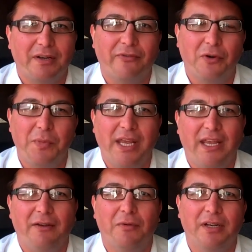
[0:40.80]
But for
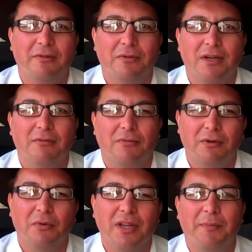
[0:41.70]
me,
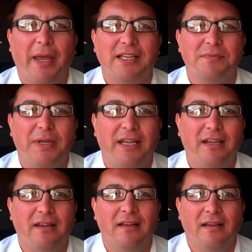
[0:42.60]
what really makes
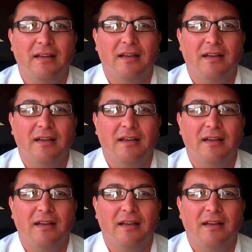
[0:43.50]
me